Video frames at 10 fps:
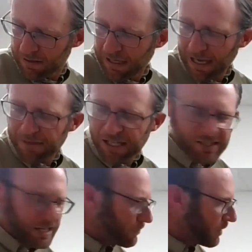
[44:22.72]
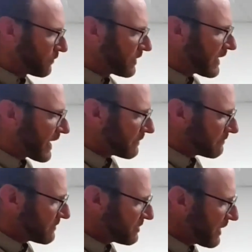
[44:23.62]
That means I roughly got
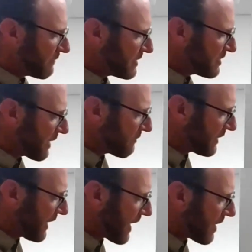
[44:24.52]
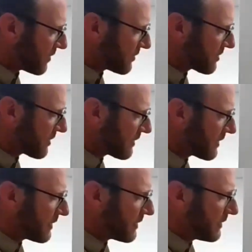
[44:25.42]
77 cows
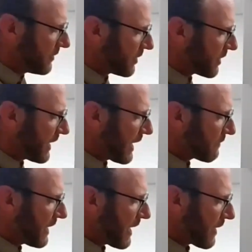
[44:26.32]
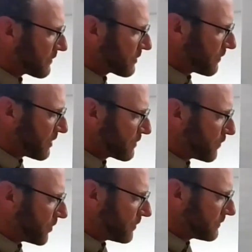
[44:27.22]
that are going to have calves from this
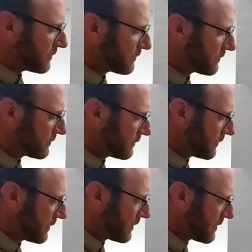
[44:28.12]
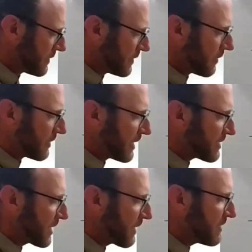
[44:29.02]
bull. I'm going to get
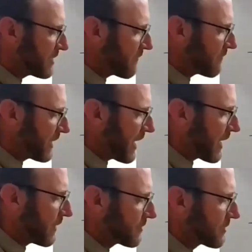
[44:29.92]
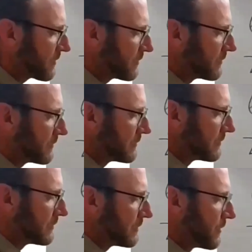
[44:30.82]
77 calves.
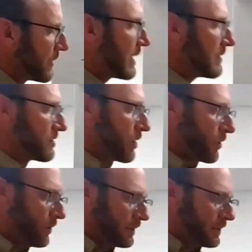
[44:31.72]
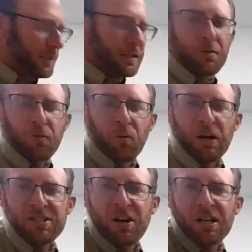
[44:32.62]
All right, so
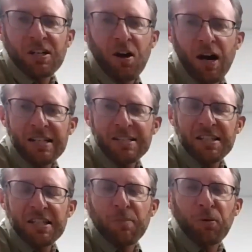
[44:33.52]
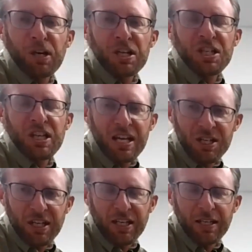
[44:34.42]
what's our cost and
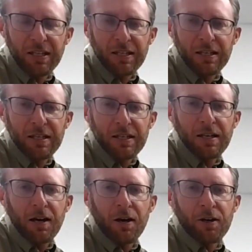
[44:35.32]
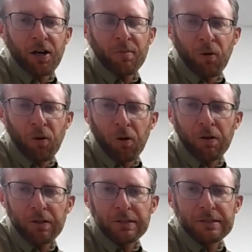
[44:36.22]
depreciation on our bull?